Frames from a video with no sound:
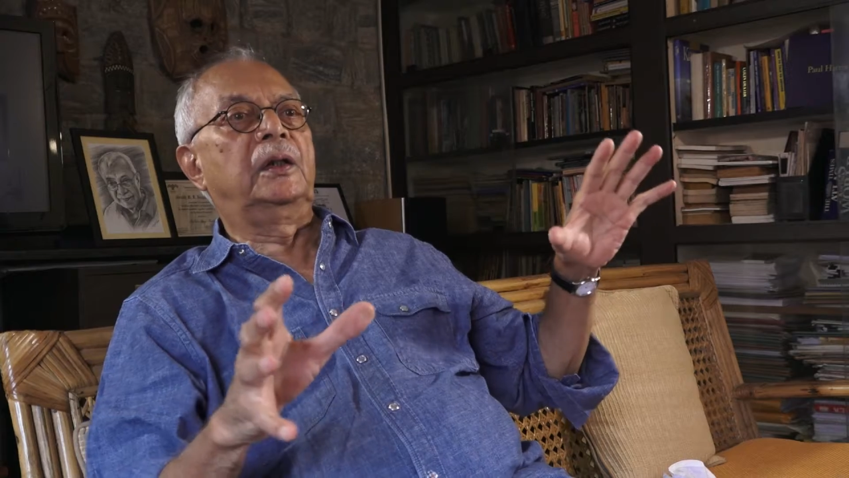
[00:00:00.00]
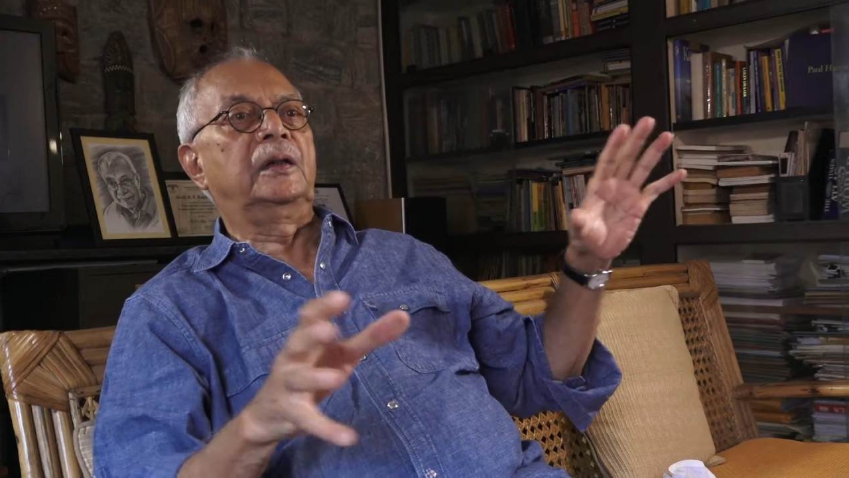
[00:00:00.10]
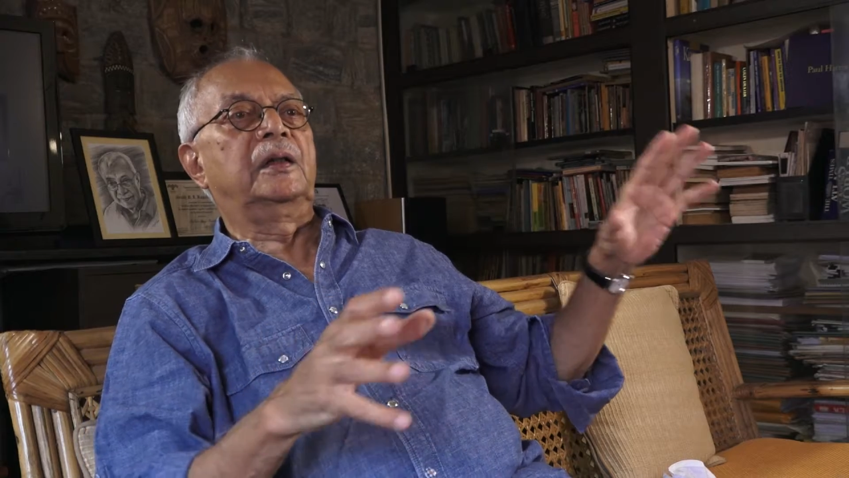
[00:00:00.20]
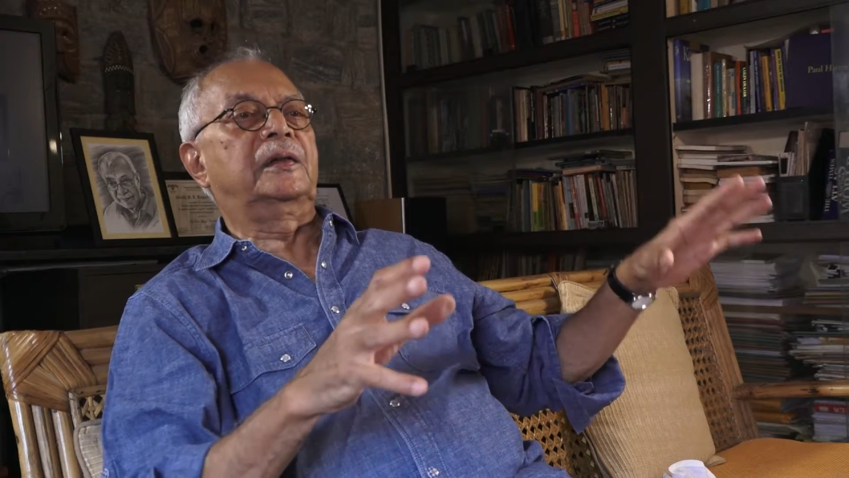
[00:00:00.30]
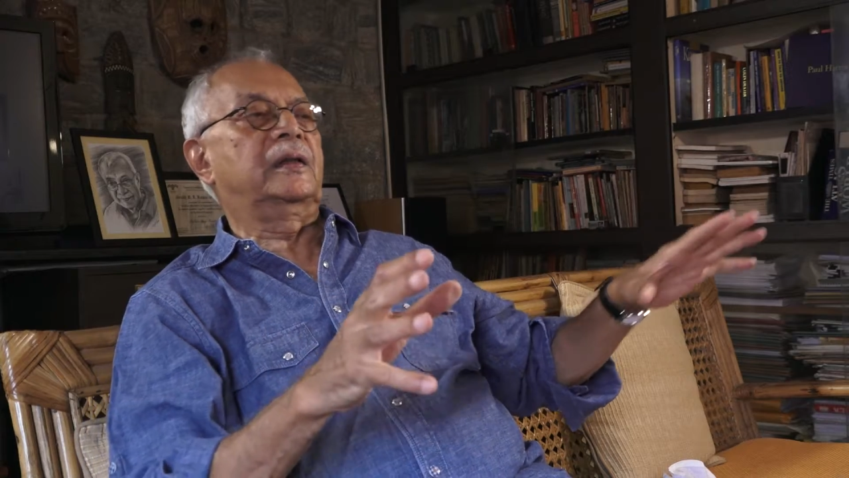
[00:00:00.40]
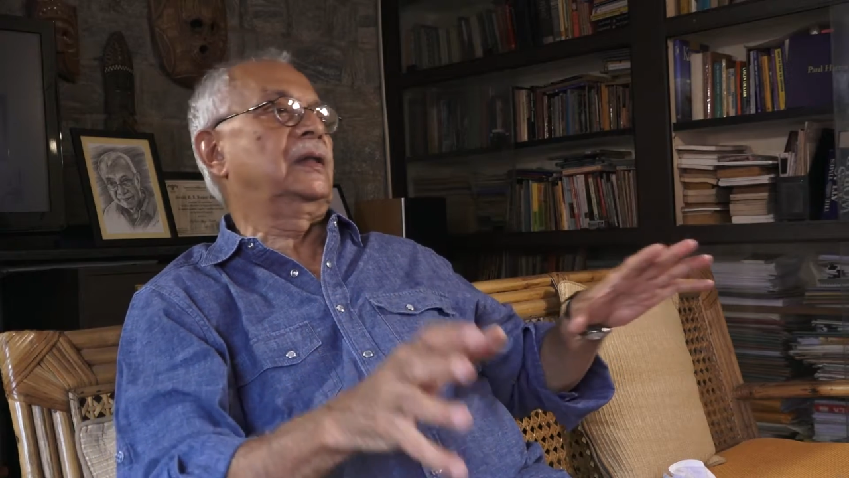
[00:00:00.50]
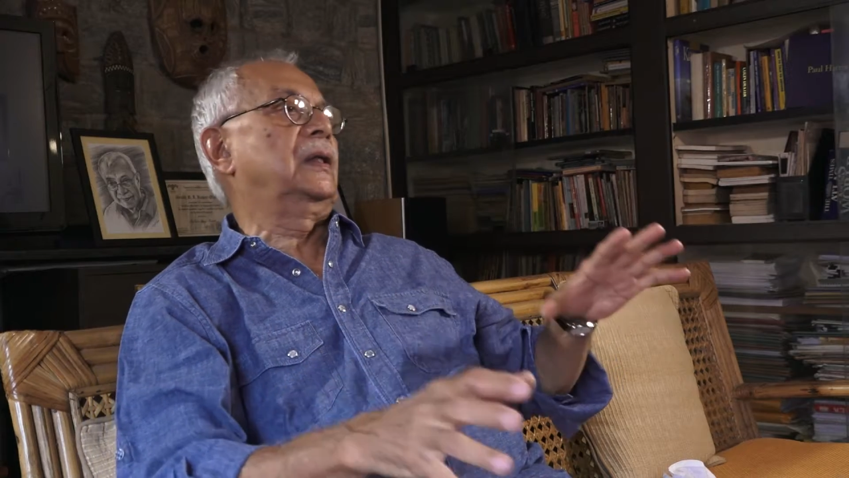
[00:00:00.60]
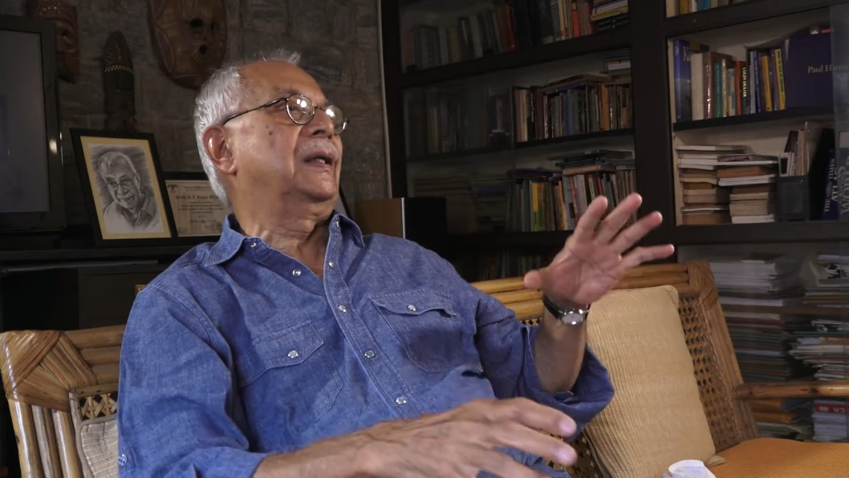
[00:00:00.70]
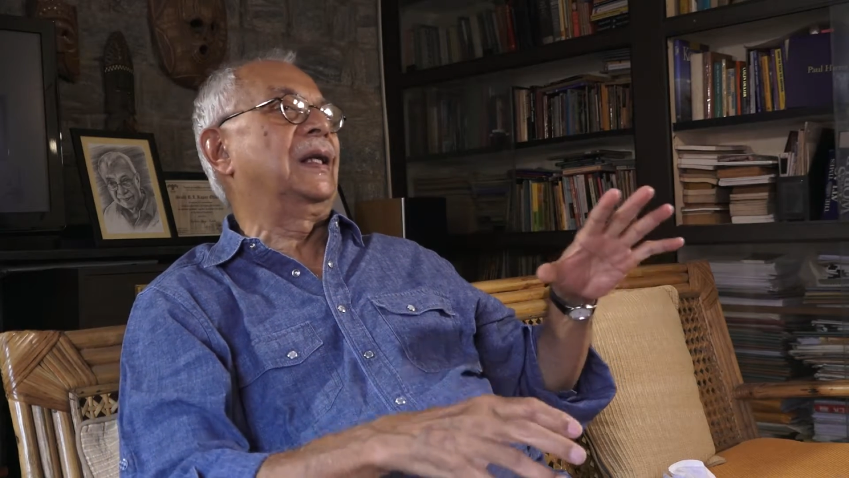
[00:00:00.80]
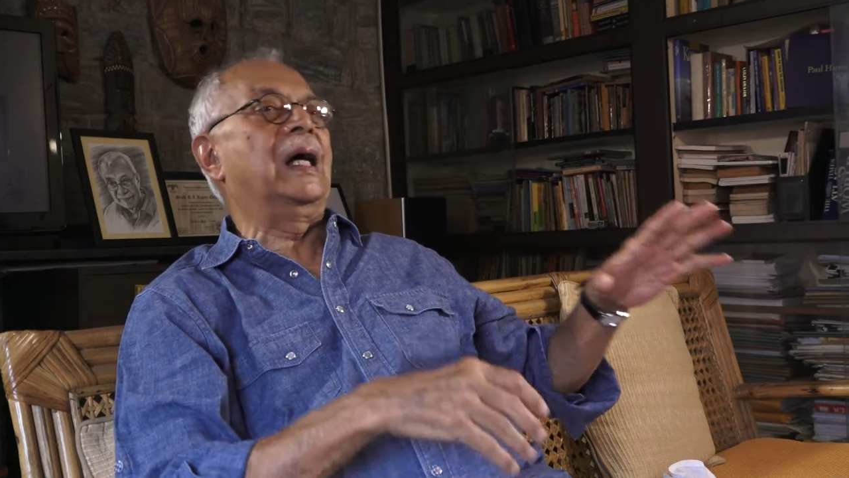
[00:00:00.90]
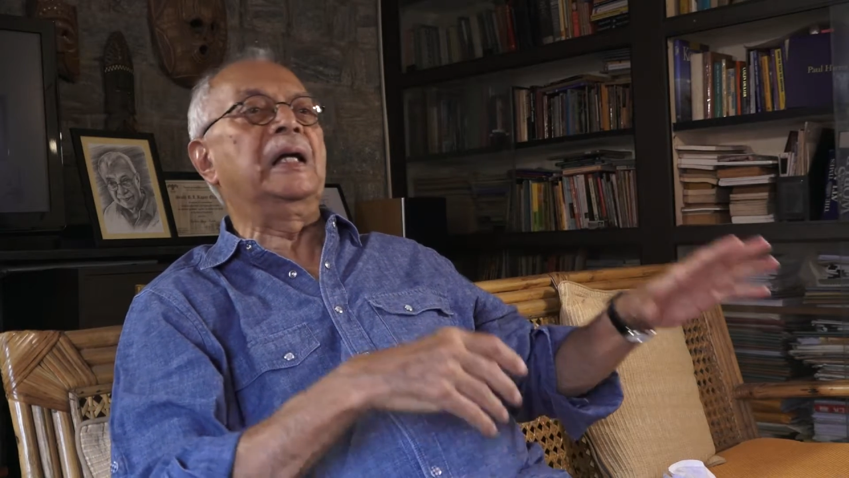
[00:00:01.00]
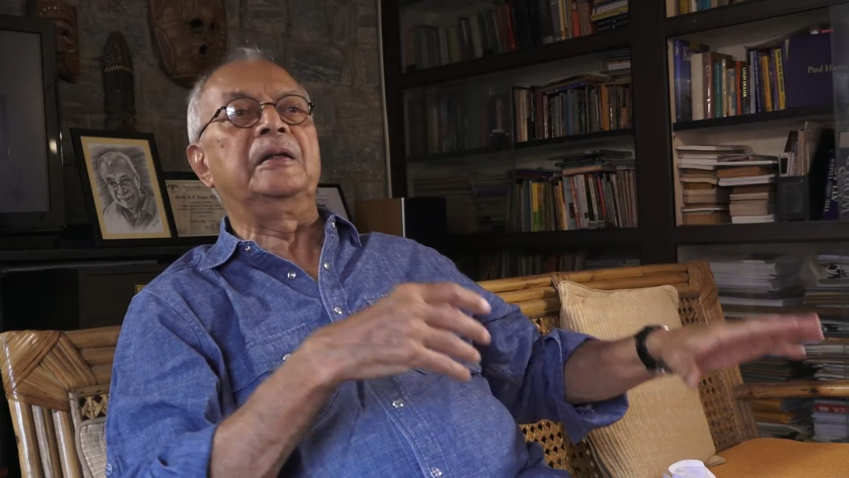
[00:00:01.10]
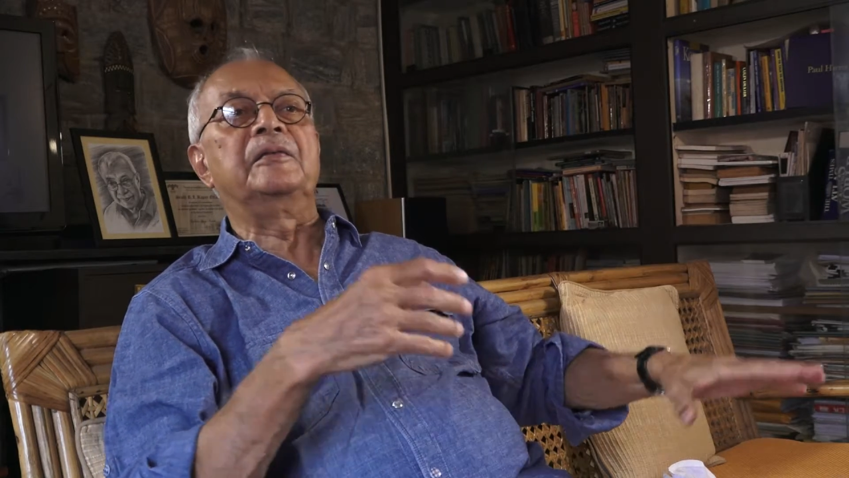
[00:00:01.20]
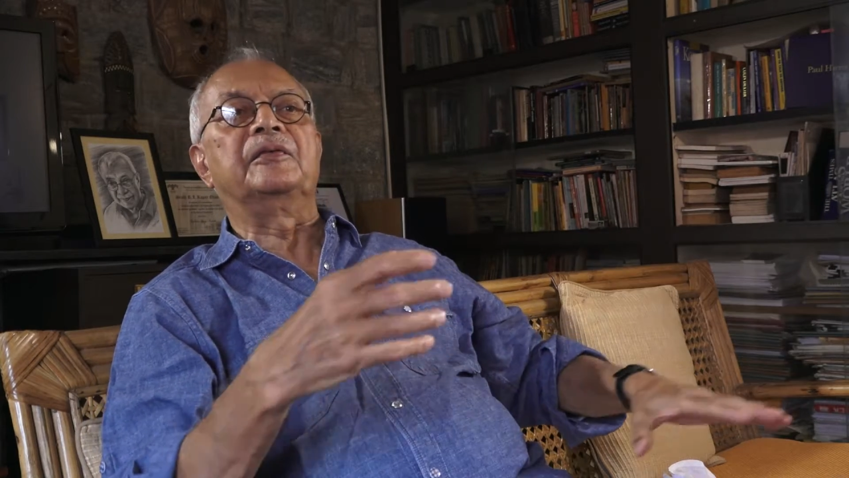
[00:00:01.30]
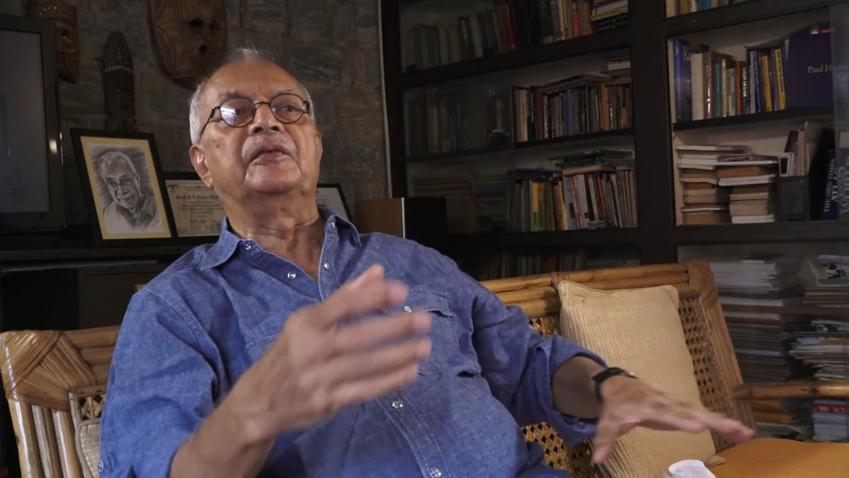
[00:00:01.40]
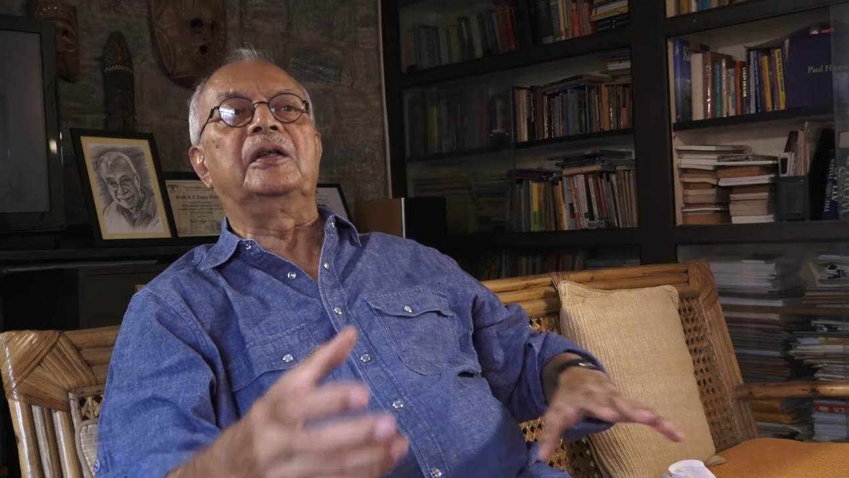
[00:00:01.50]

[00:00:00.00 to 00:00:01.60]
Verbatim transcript: did this as a live